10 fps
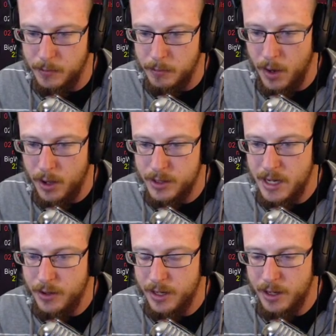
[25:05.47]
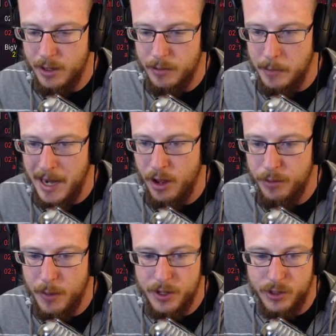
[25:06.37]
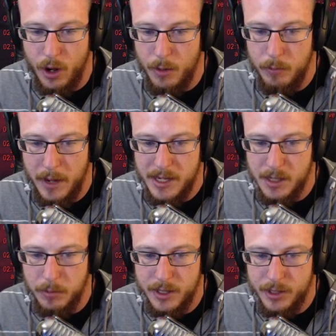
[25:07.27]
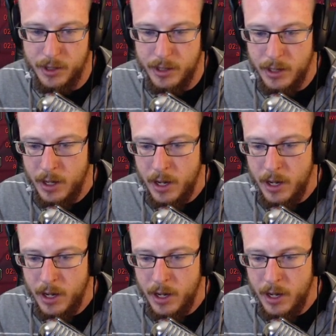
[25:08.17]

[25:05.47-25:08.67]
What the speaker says: bars down here, my health bars, are all basic Blizzard.